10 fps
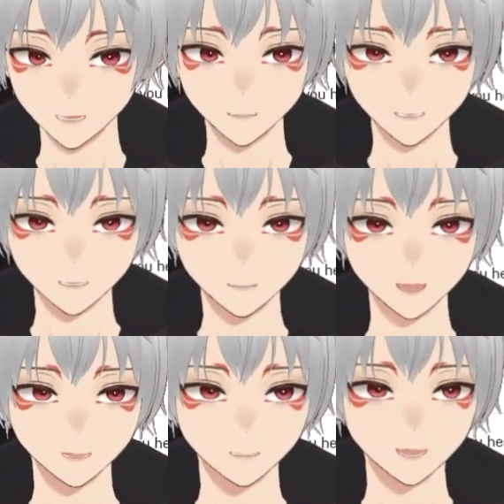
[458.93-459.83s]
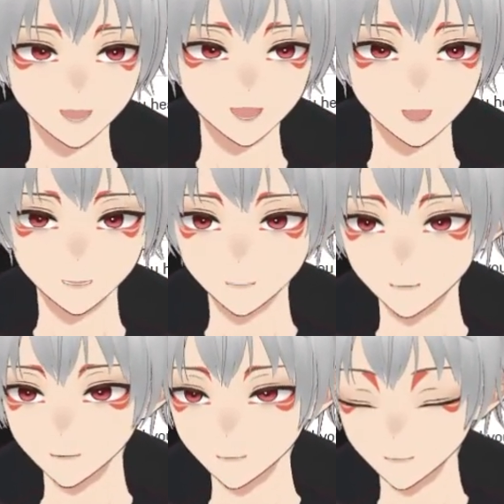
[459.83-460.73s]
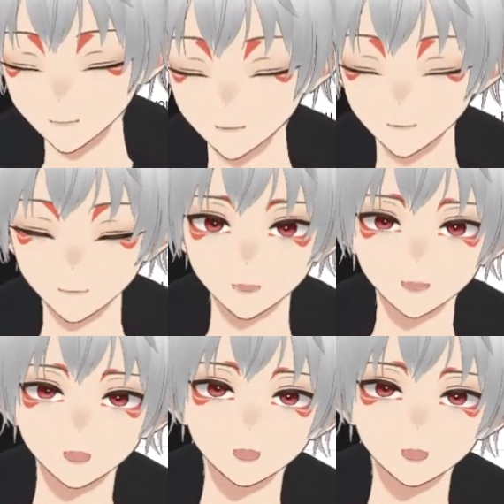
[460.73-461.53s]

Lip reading: at the first time. So yeah,